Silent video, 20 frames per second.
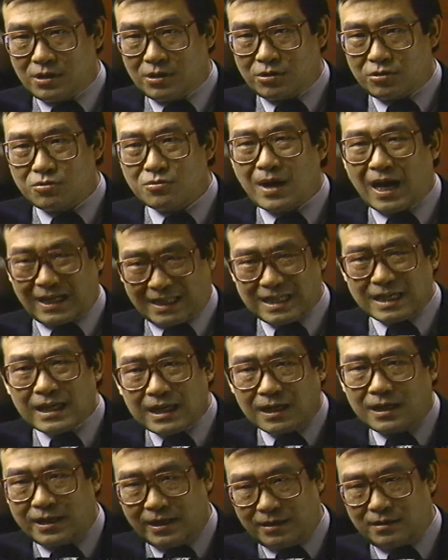to
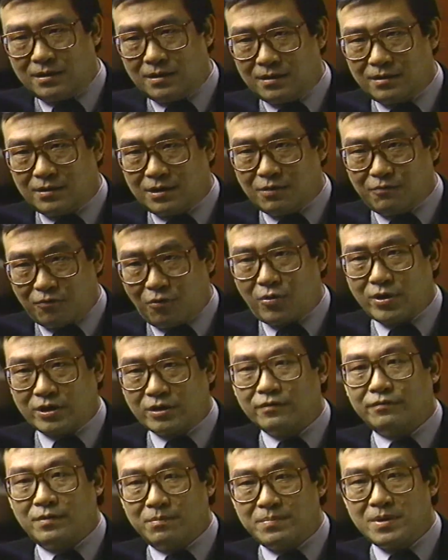articulate the voice
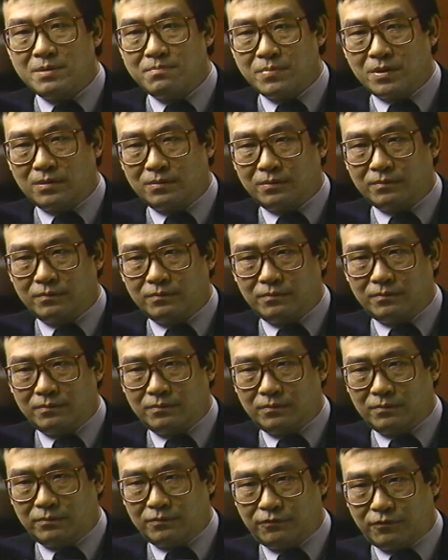of the people
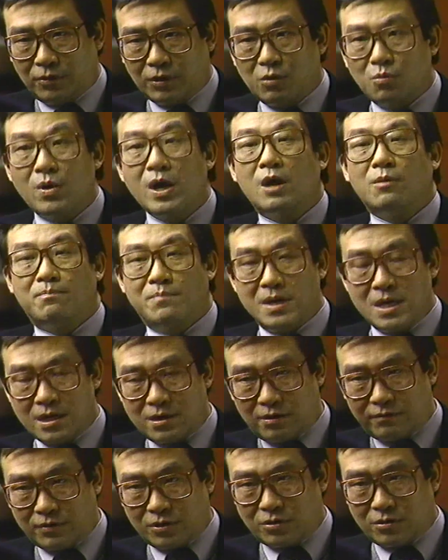for the well-being
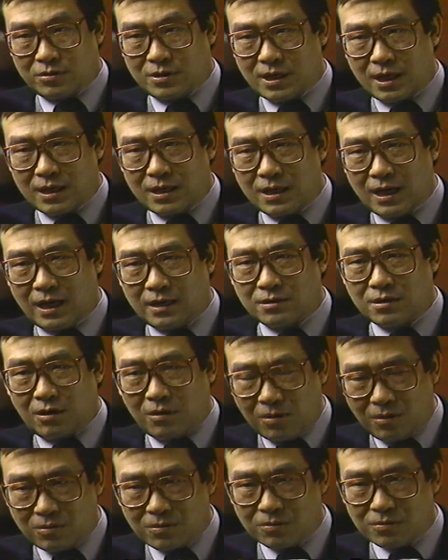of the society as a
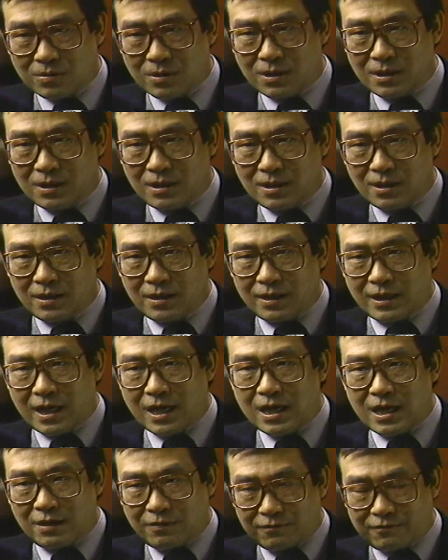whole, they
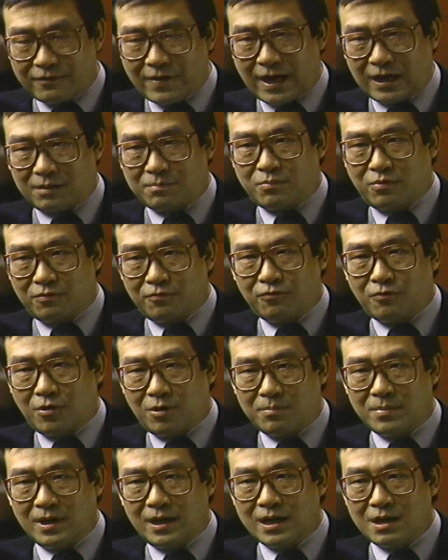in fact
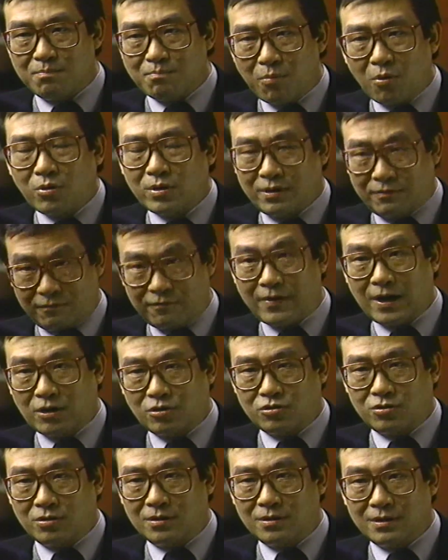perform an important
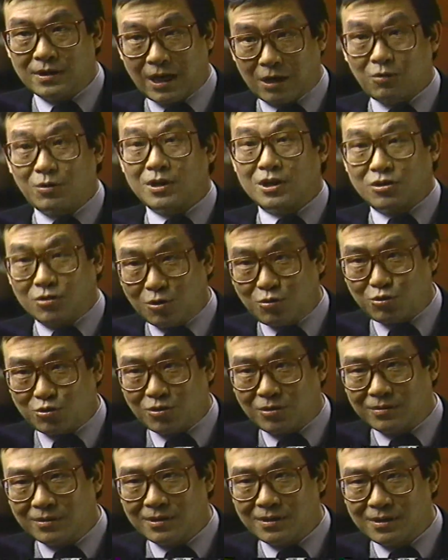function, not only
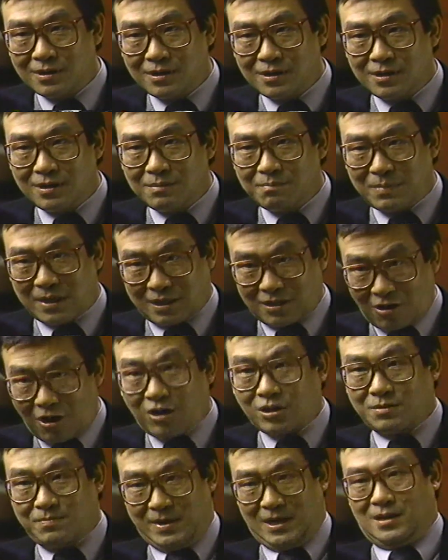social, but
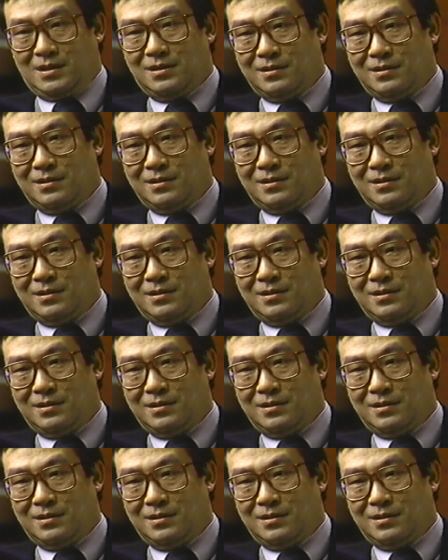cosmic,